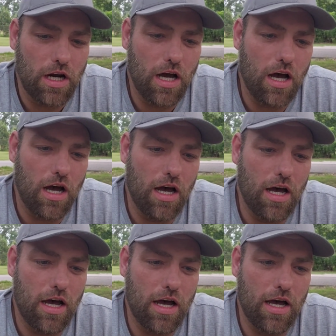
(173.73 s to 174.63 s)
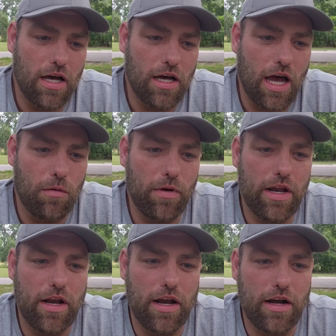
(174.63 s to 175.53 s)
I
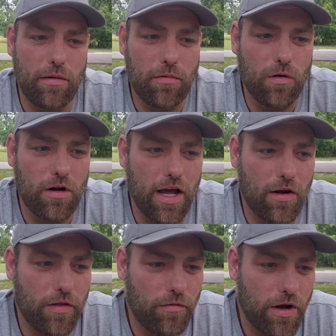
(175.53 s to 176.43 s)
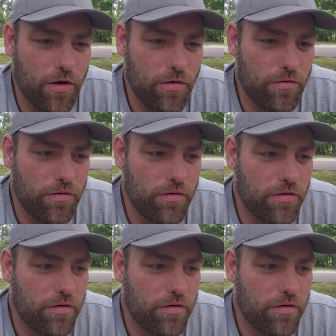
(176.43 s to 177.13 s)
went and I ended up going out on the road and